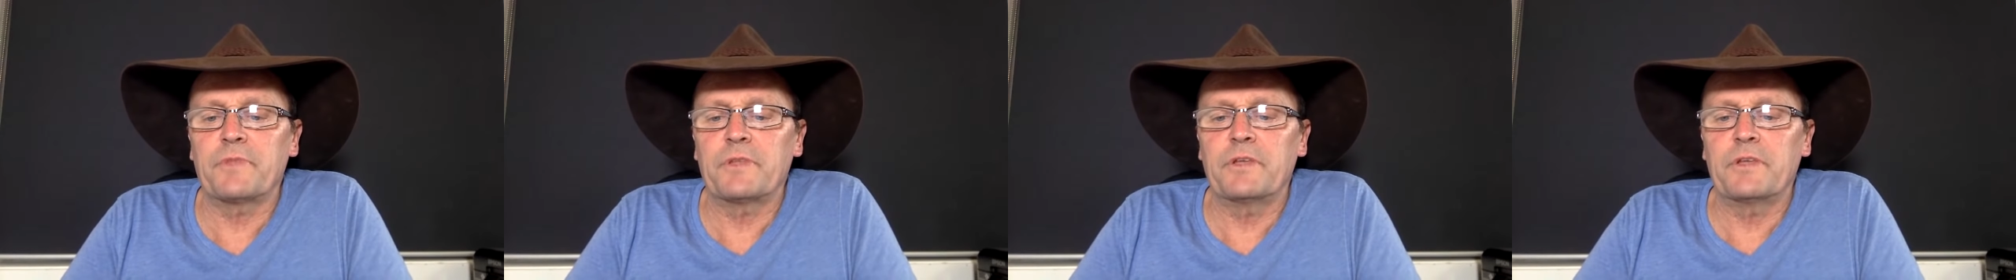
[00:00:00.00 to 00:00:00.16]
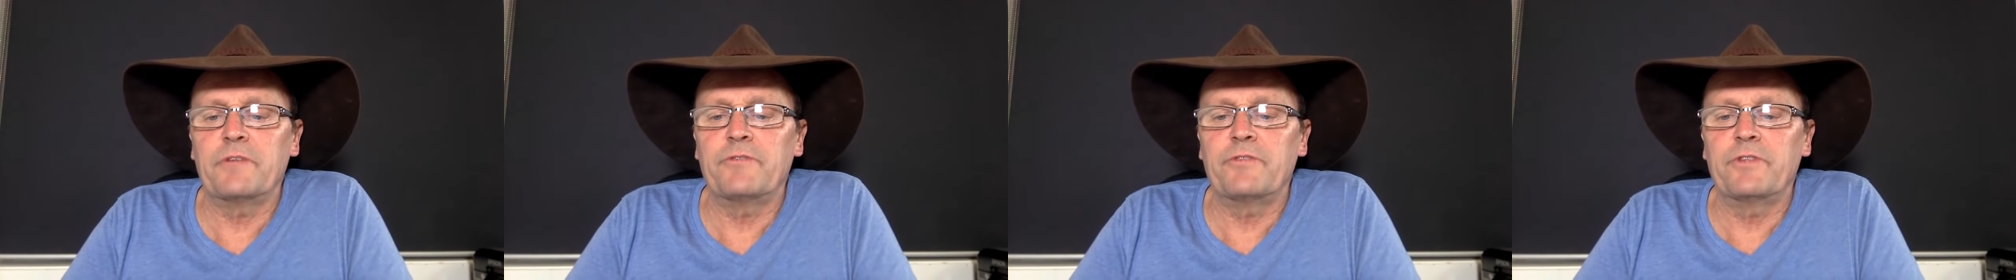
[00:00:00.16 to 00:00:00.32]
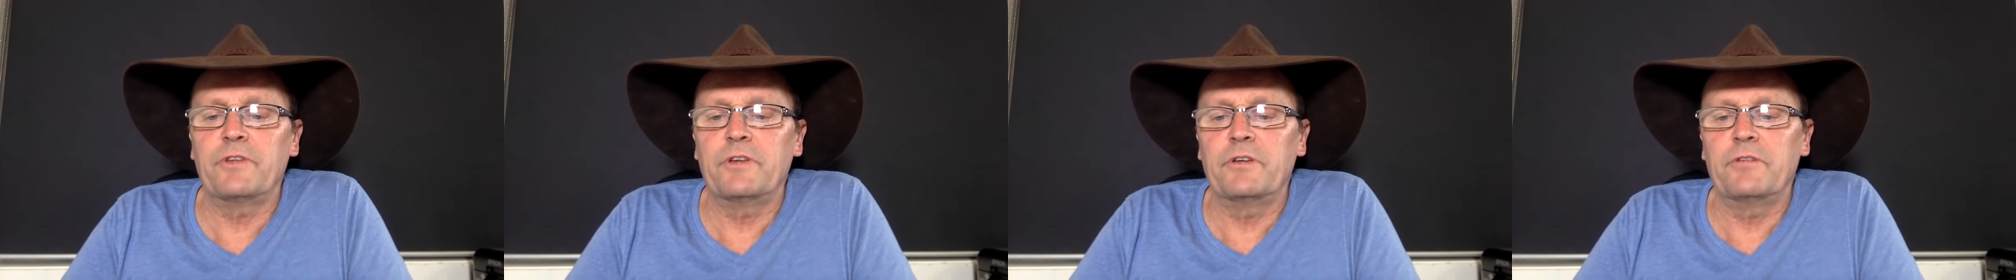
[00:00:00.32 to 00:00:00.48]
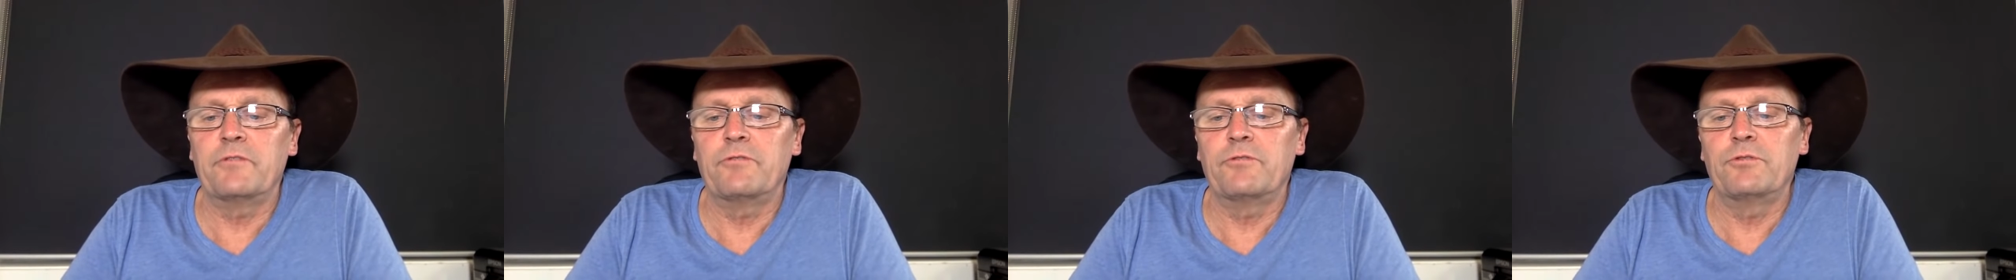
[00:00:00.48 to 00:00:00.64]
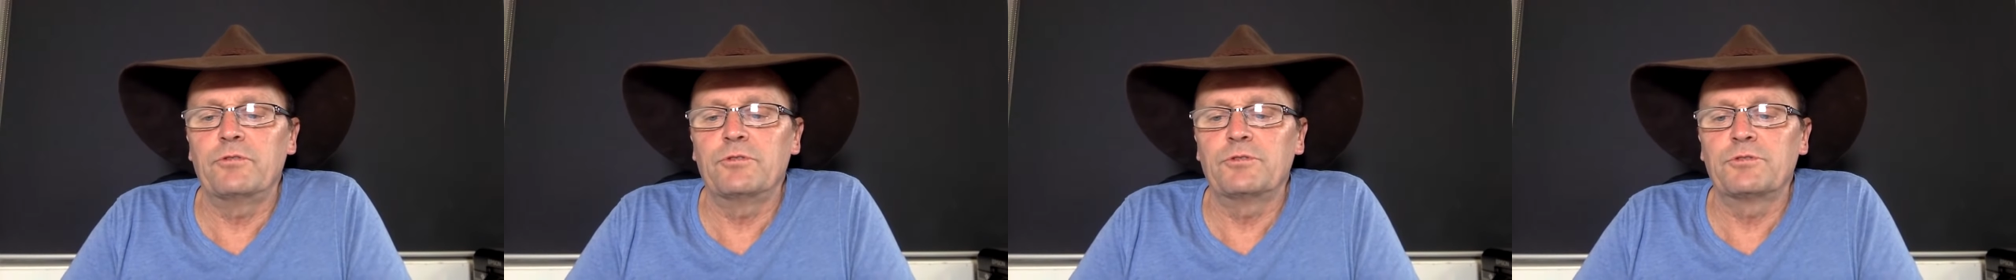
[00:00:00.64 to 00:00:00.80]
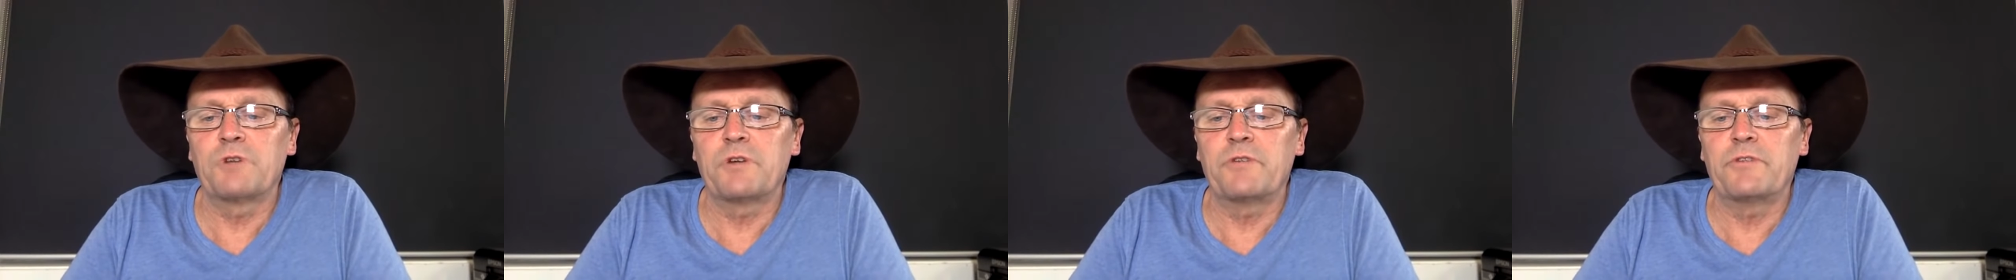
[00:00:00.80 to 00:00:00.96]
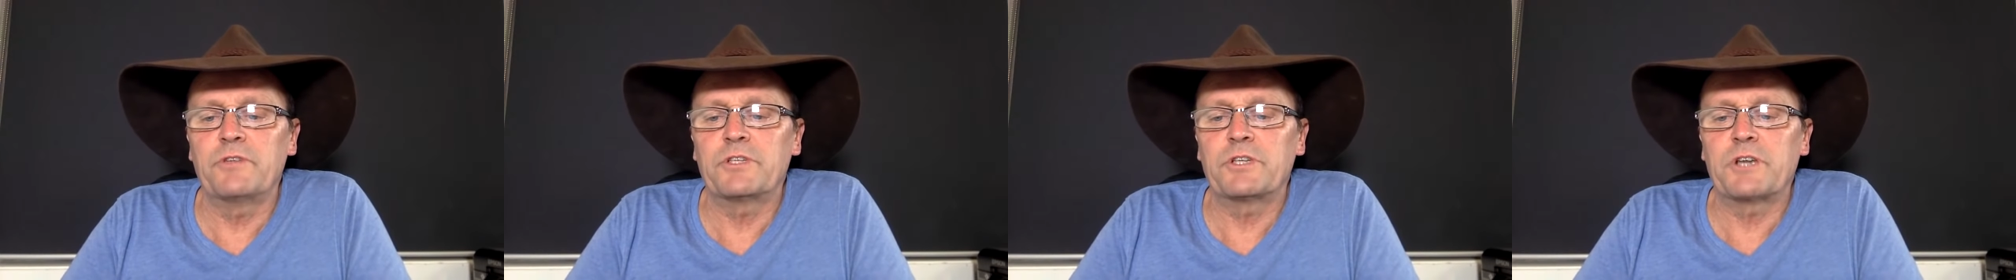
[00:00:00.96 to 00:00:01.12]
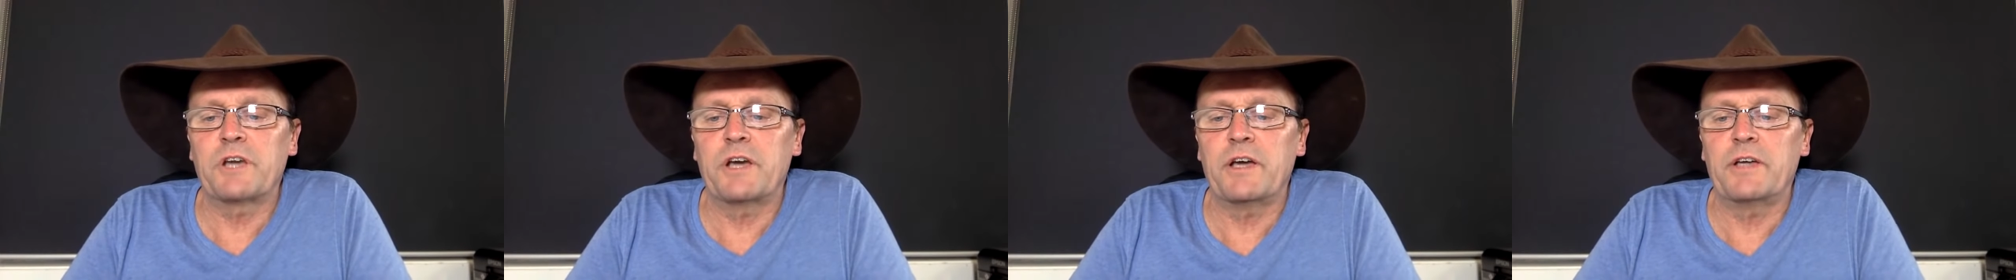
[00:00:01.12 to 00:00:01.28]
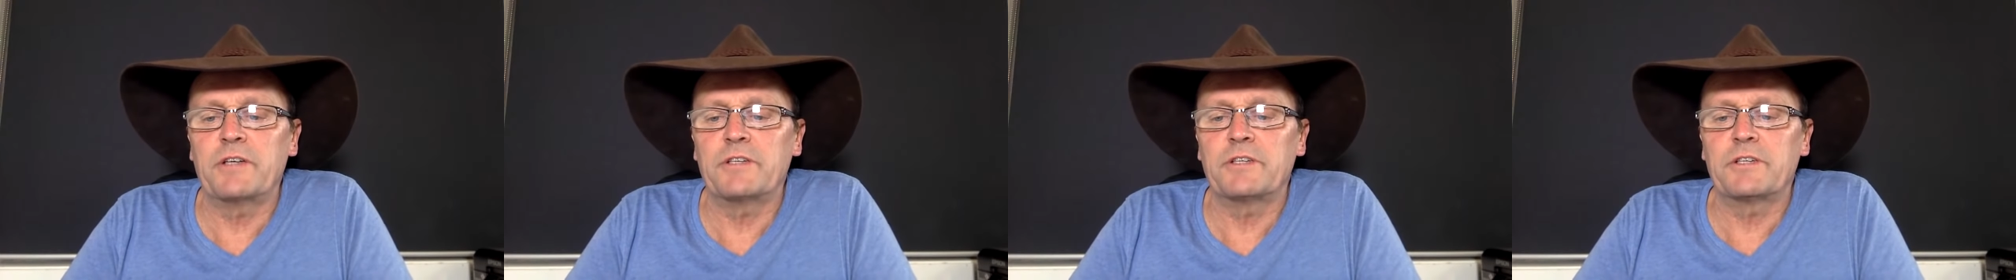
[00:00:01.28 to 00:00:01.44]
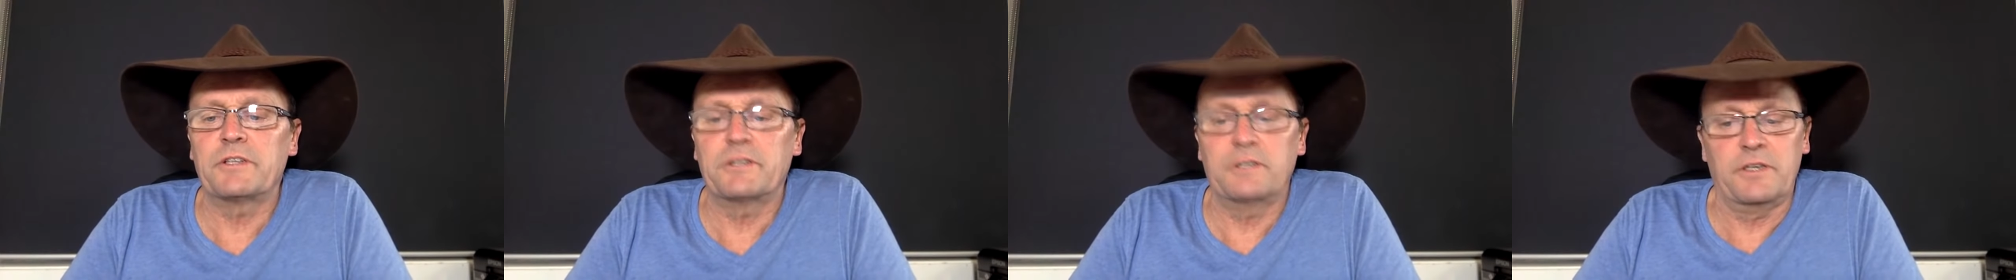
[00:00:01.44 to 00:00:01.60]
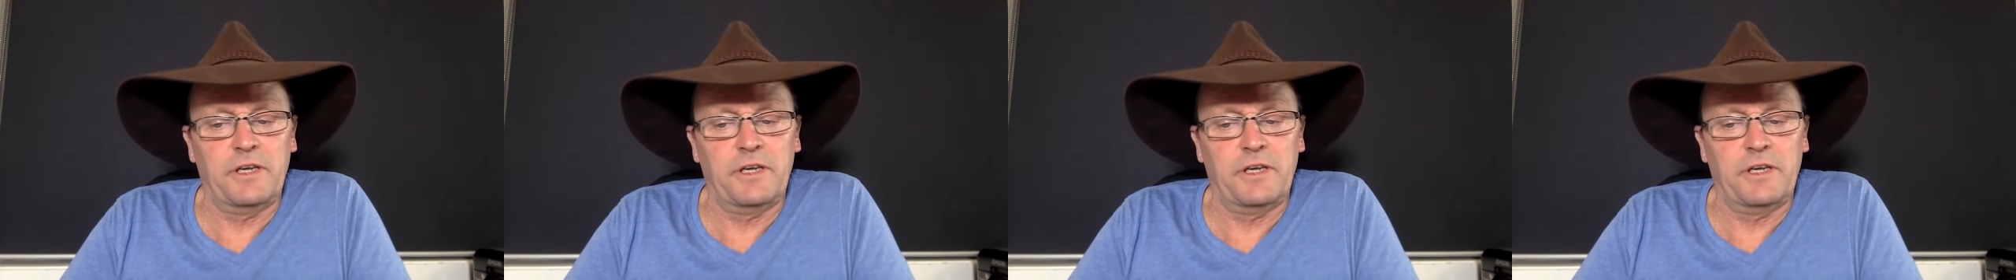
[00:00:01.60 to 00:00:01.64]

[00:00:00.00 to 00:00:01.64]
if the rules were ever changed.